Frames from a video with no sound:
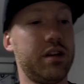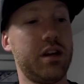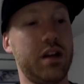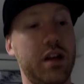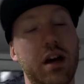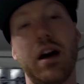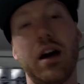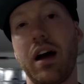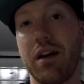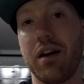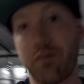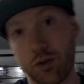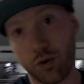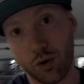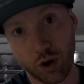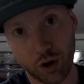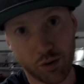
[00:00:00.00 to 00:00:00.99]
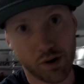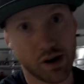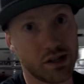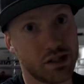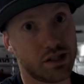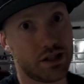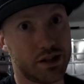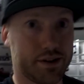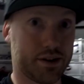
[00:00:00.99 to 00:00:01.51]
I have a torque
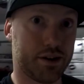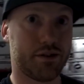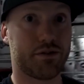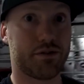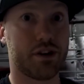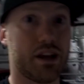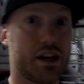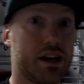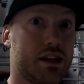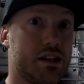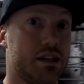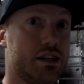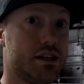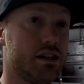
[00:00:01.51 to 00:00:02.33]
wrench for the head.